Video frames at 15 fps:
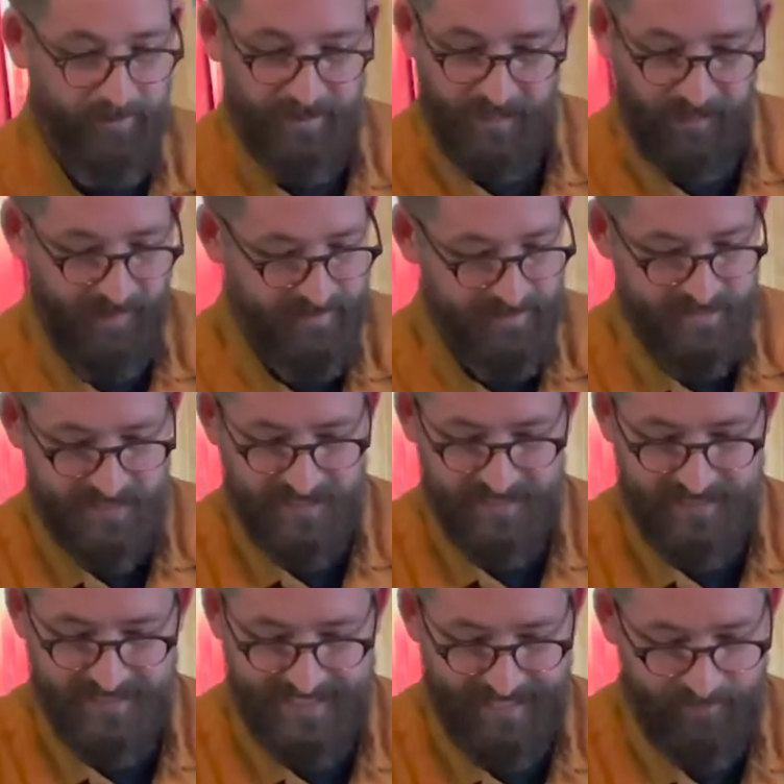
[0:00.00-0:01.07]
lights and
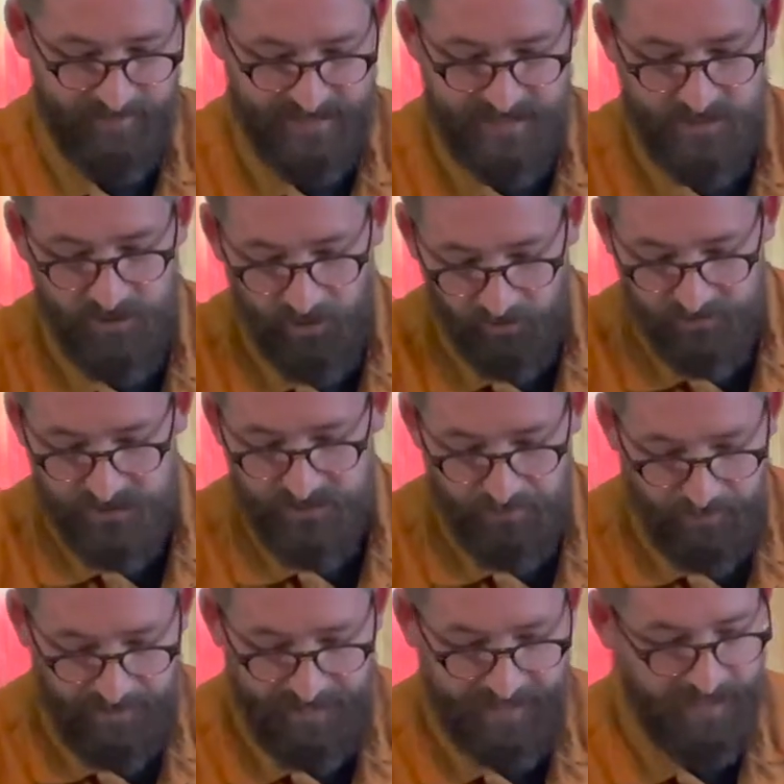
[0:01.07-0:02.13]
sound. It's not to
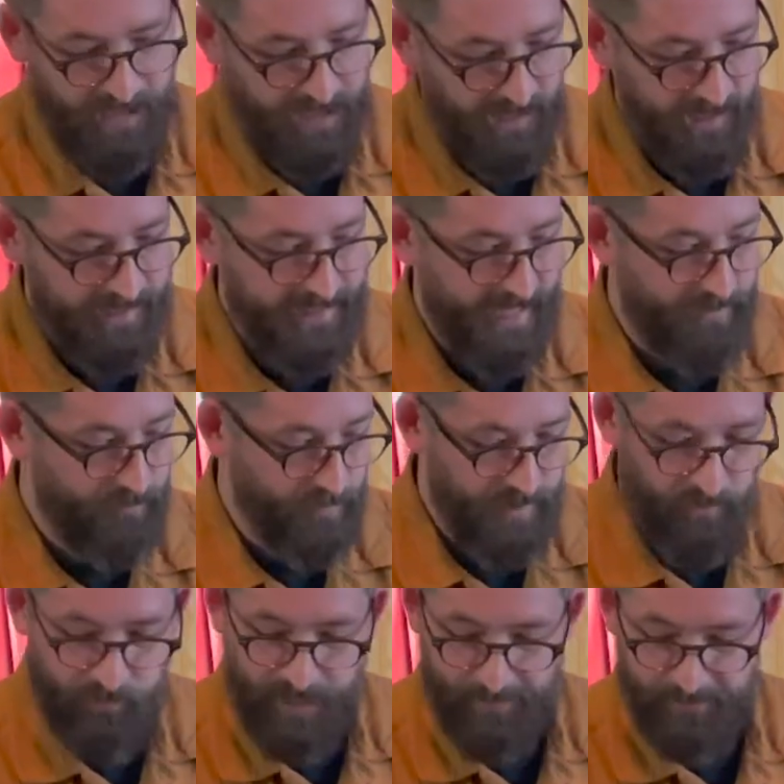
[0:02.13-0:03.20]
be like a
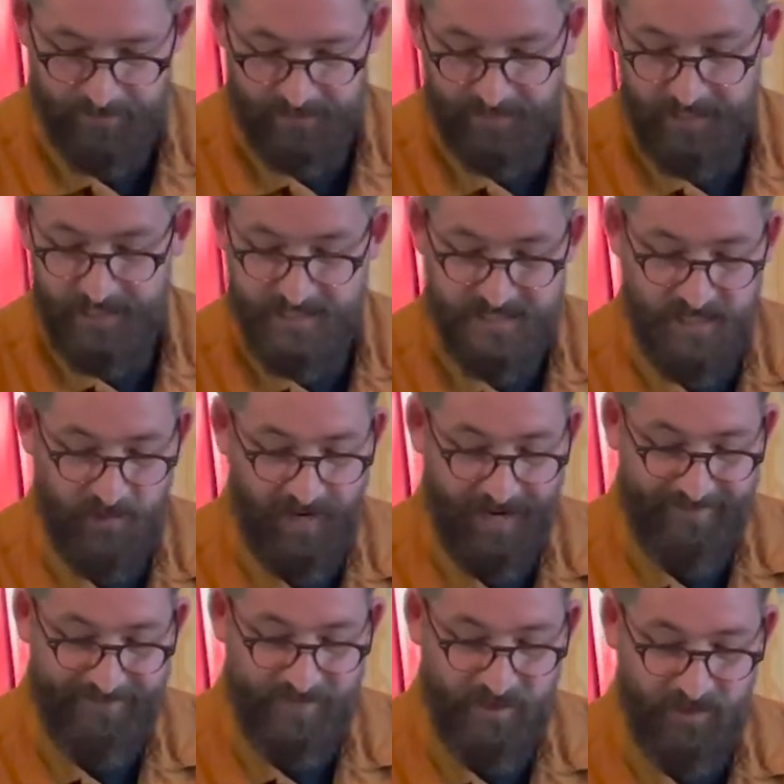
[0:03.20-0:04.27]
real weapon. So
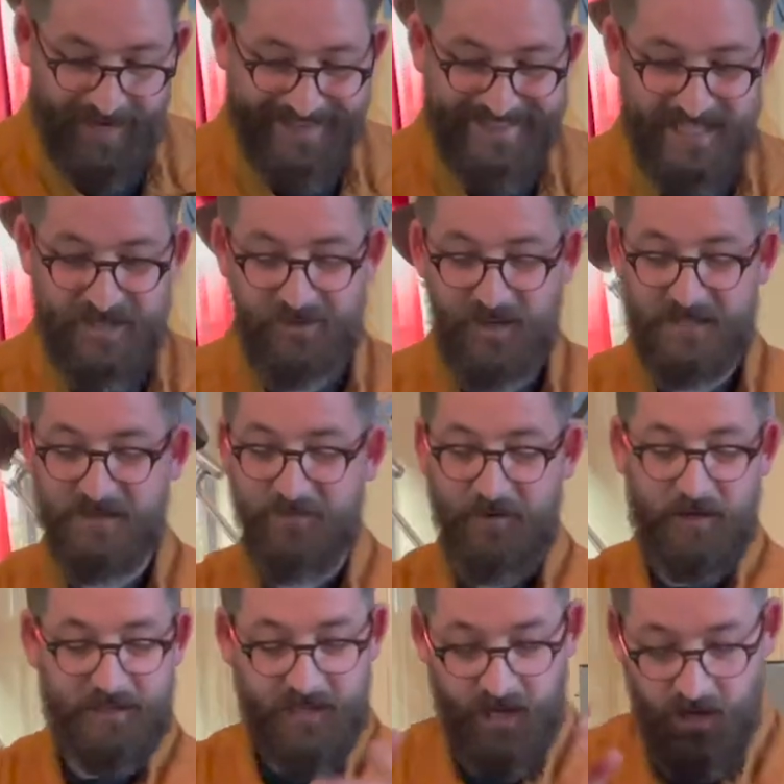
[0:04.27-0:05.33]
I've not actually
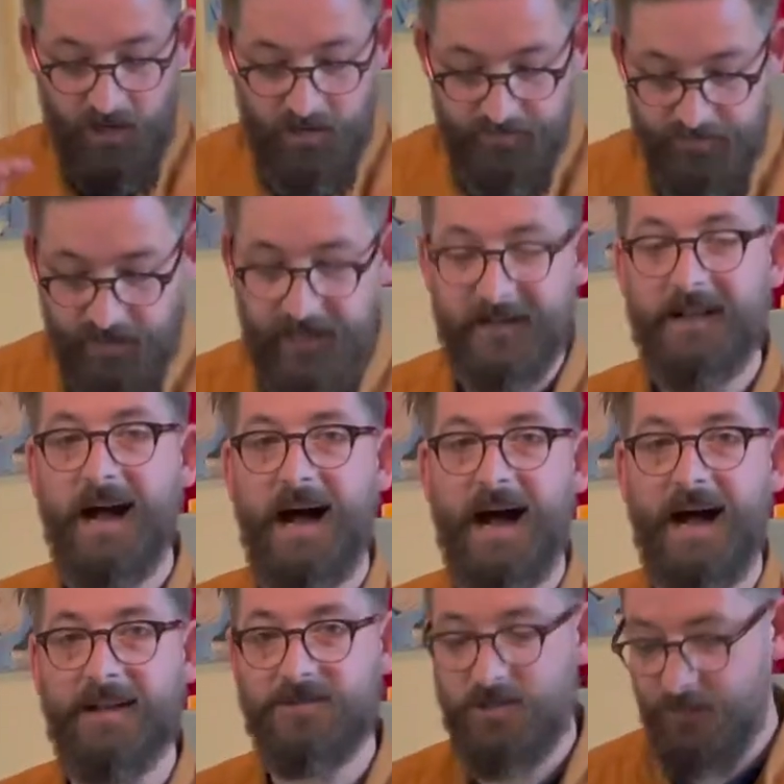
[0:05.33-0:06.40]
transferred that over
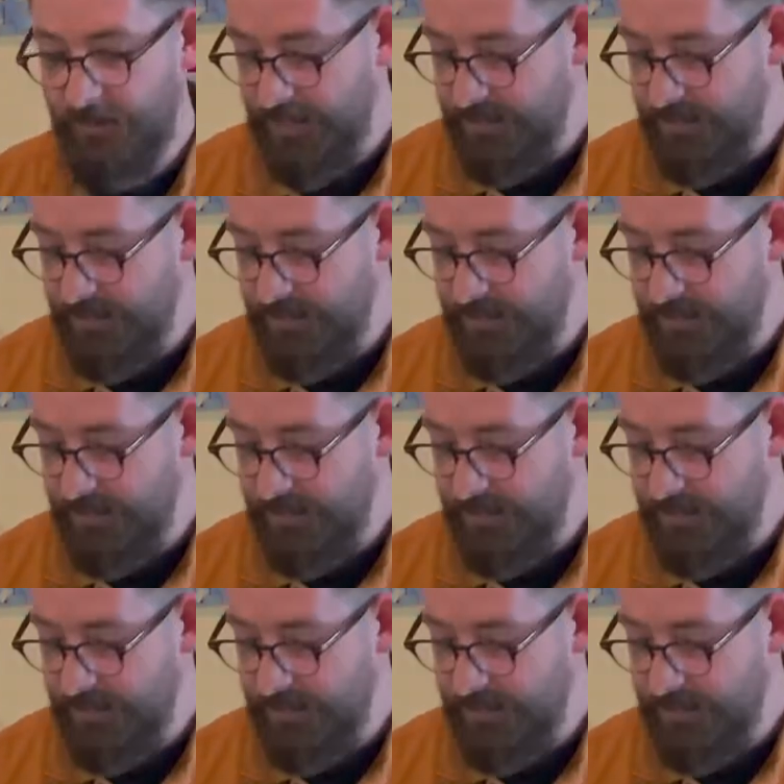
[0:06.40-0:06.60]
to my